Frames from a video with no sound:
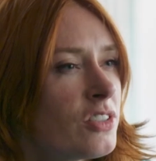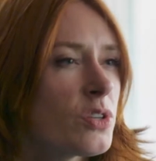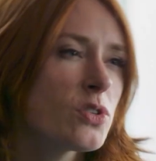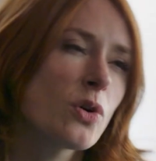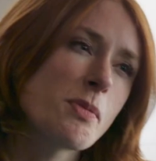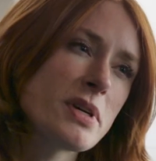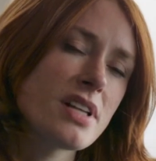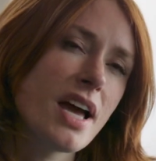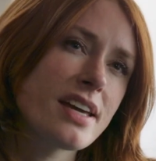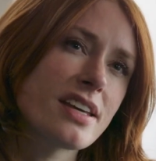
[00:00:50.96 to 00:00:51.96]
So is it
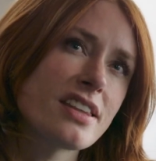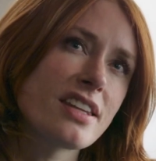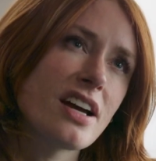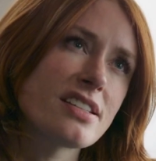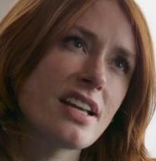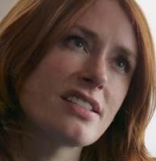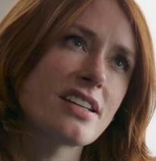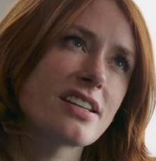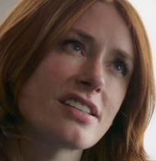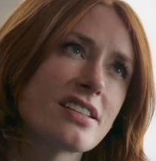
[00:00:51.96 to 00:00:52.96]
almost like the
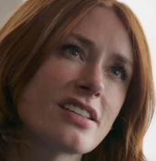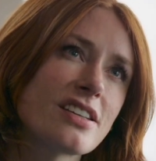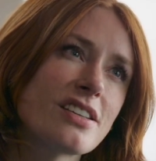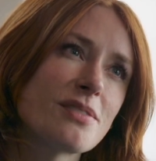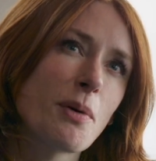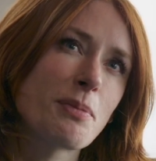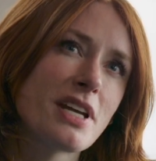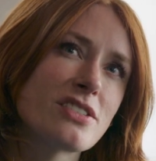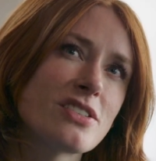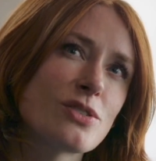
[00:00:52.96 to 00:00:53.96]
Icelandic
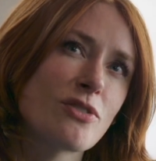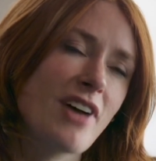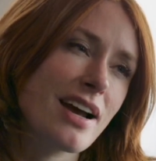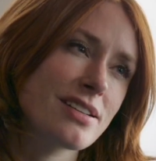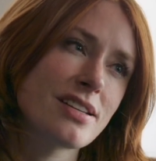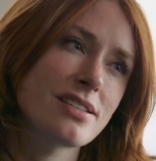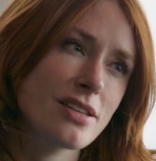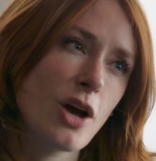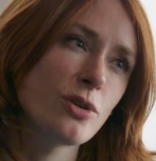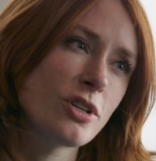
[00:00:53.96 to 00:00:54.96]
population sort of acts as
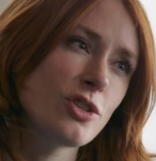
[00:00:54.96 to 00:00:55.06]
its own